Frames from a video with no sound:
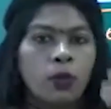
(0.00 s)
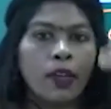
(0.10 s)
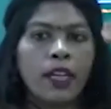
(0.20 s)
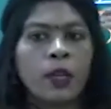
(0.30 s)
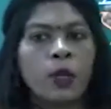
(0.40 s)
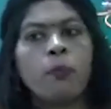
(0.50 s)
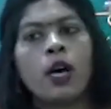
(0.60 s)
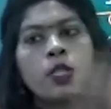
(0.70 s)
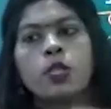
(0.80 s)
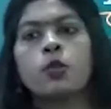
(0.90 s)
are in a
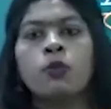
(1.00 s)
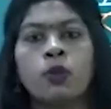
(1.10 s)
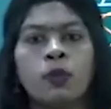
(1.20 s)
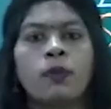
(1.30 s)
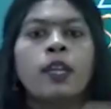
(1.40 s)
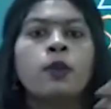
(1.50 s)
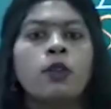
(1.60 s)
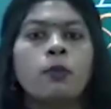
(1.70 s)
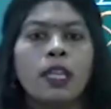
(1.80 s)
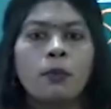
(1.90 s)
positive mood, when you will
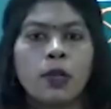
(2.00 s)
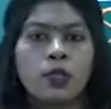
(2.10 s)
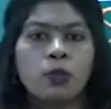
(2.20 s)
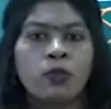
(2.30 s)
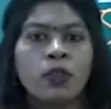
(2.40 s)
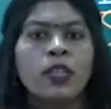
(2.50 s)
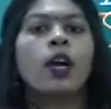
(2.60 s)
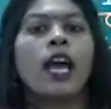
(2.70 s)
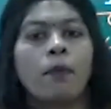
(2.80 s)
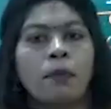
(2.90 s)
be in a positive mood, you're
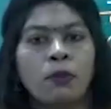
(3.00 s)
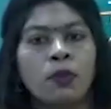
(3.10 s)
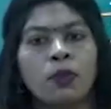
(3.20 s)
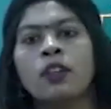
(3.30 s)
happy mood.